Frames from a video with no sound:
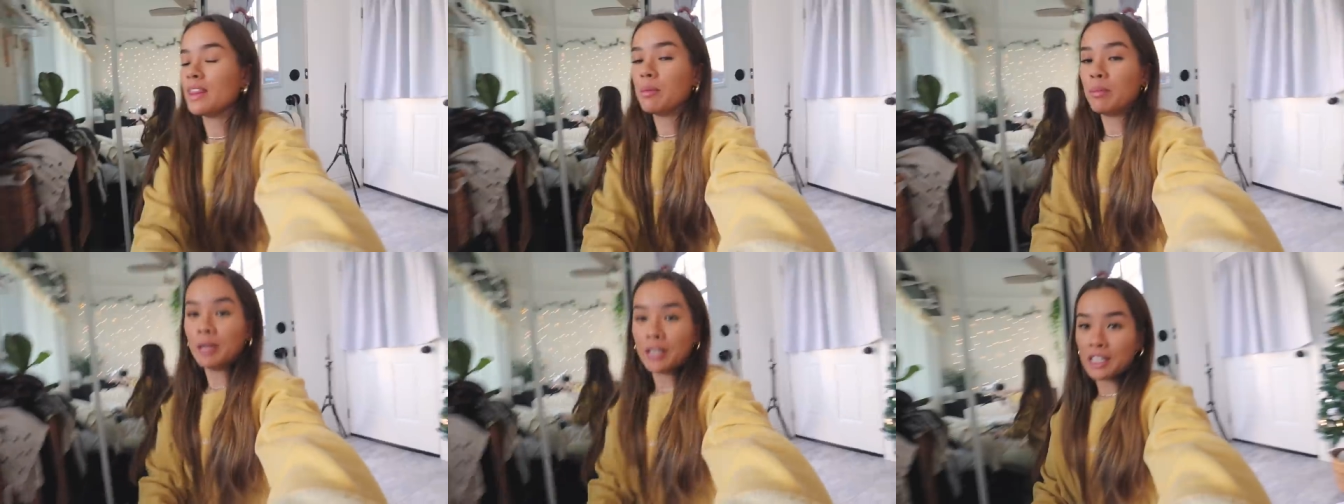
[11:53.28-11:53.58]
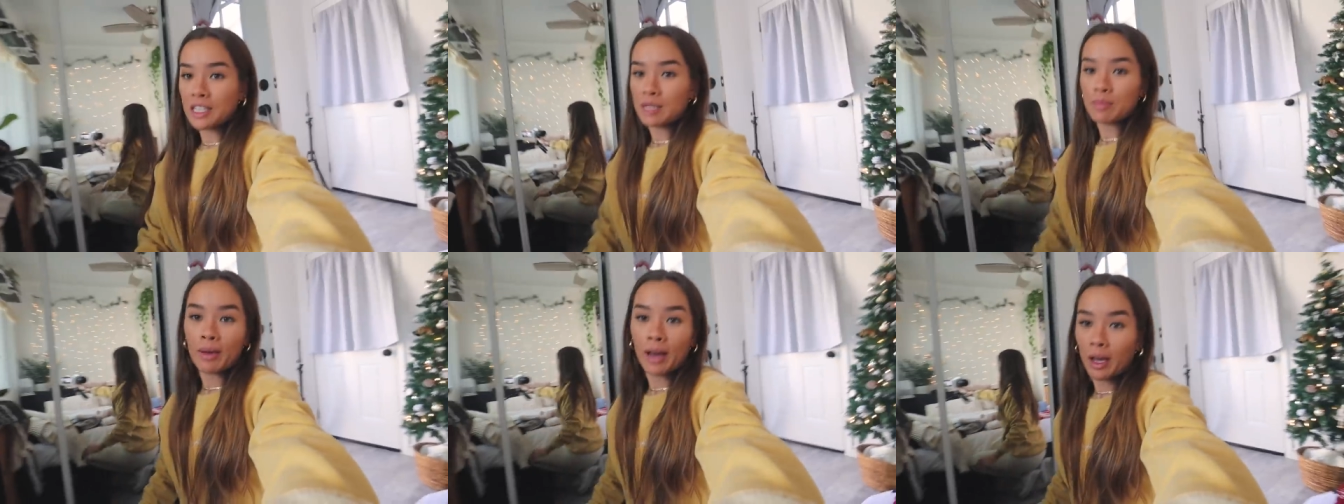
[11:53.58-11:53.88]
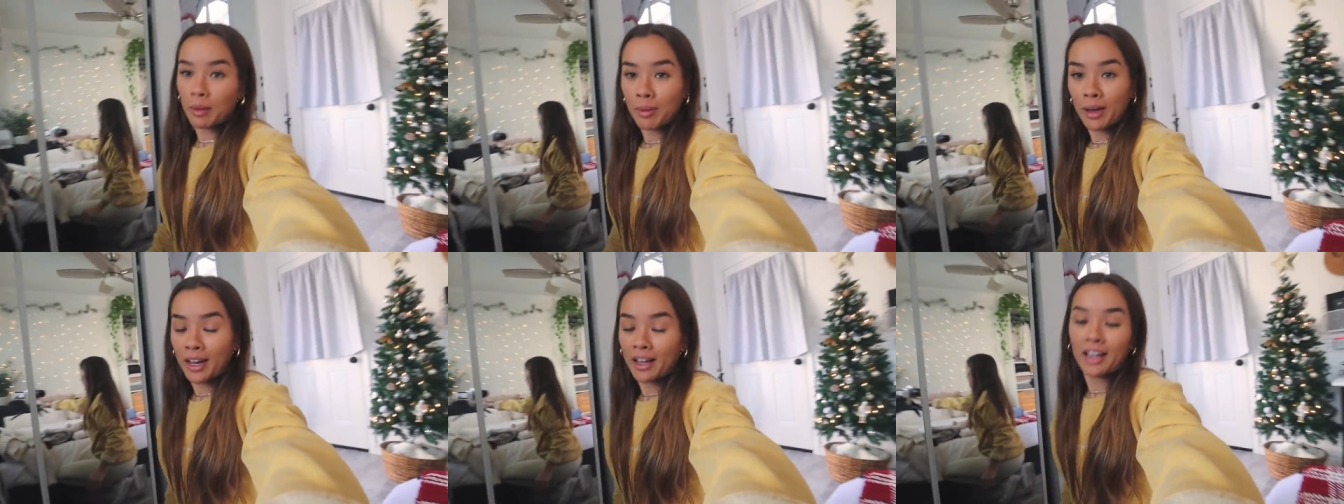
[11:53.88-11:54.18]
the biggest
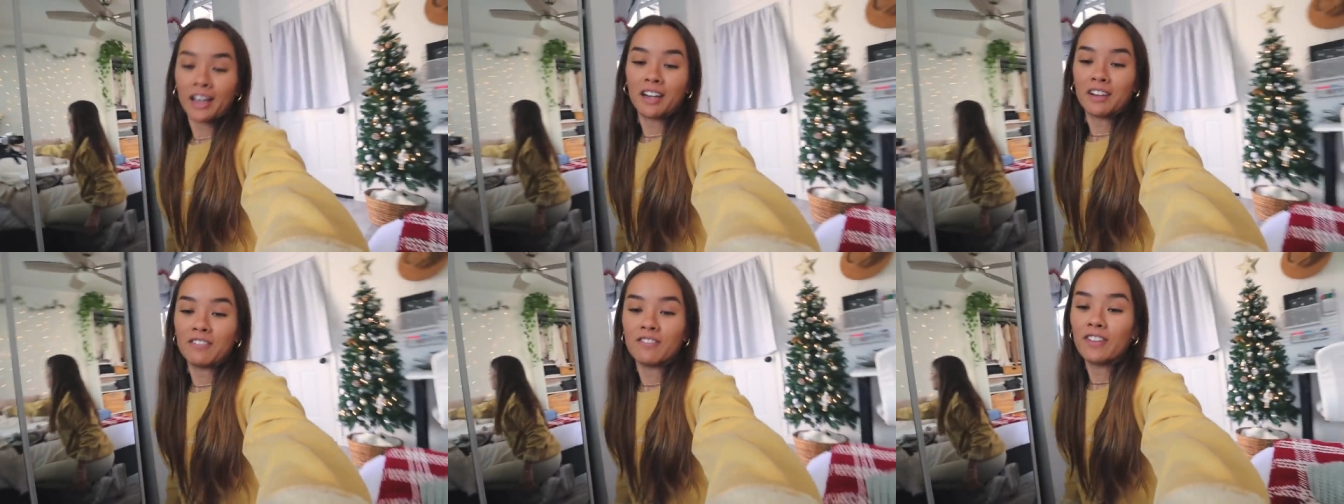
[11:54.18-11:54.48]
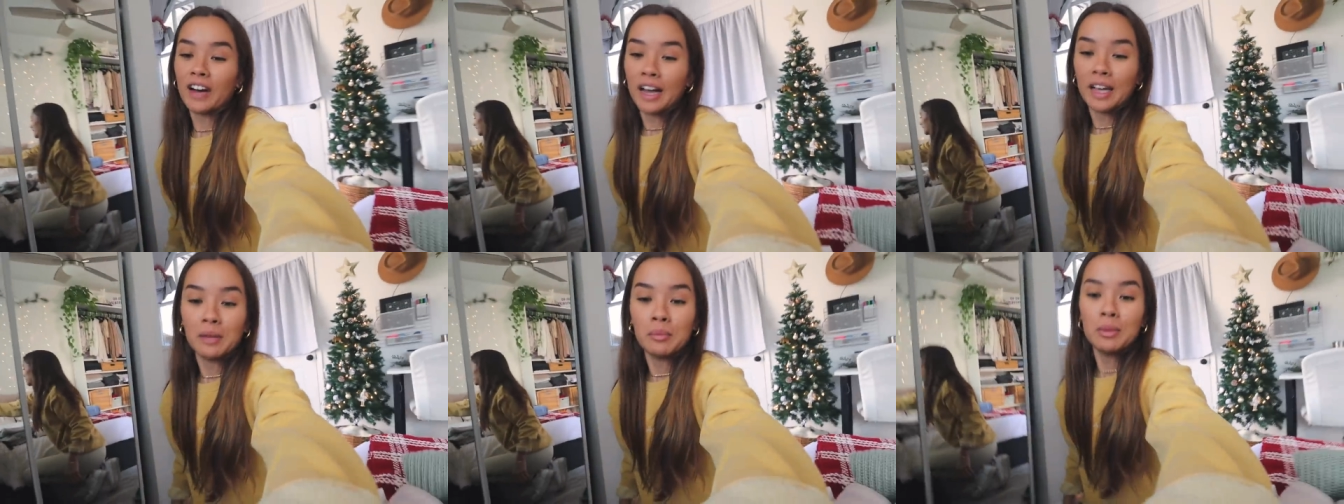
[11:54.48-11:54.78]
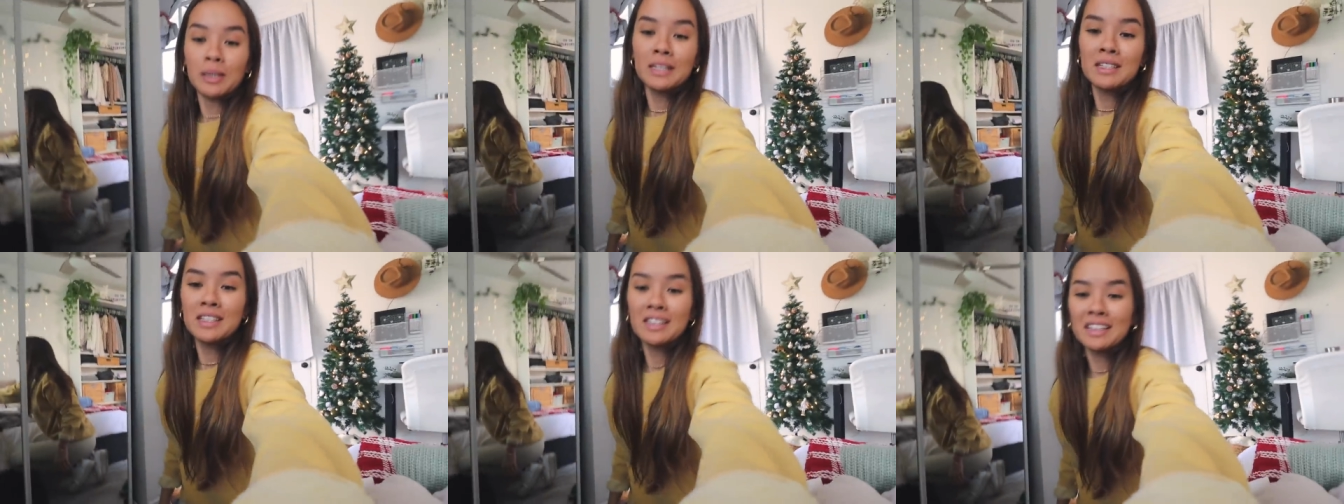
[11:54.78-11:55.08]
backpack I can find
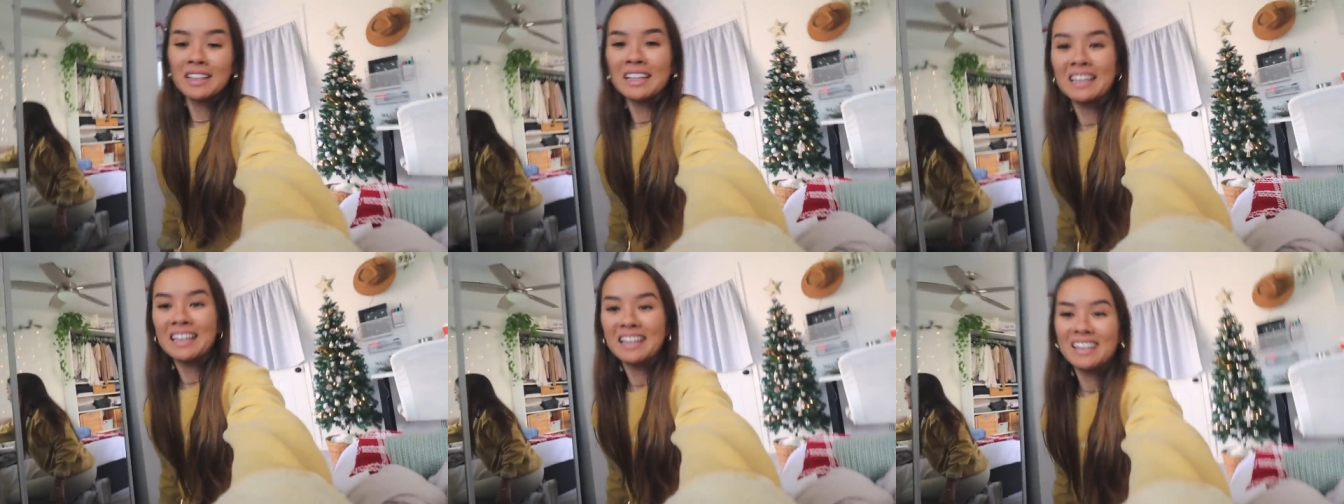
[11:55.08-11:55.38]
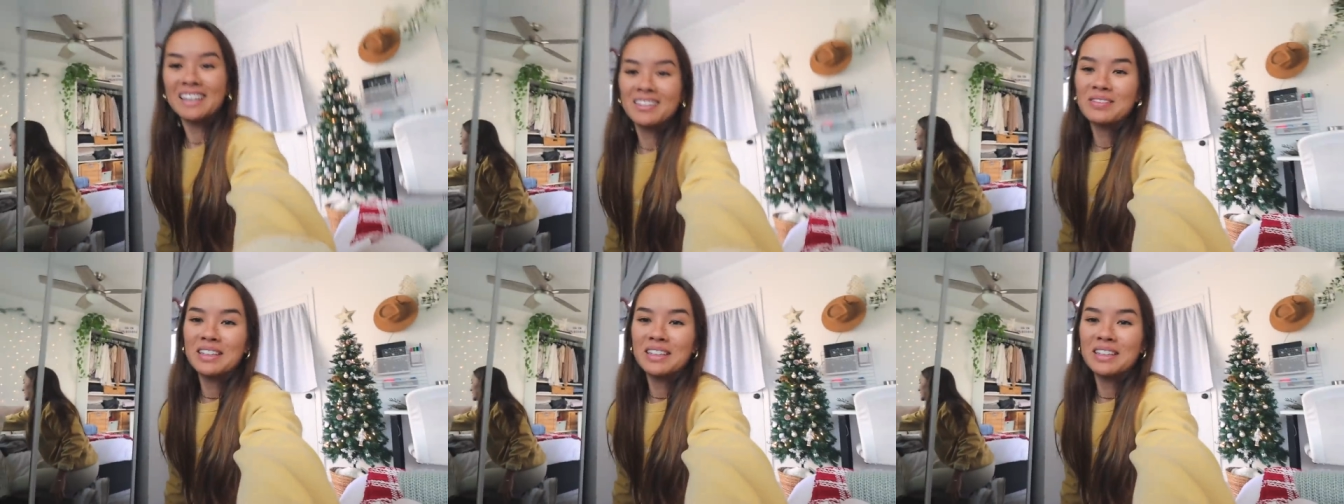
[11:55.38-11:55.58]
basically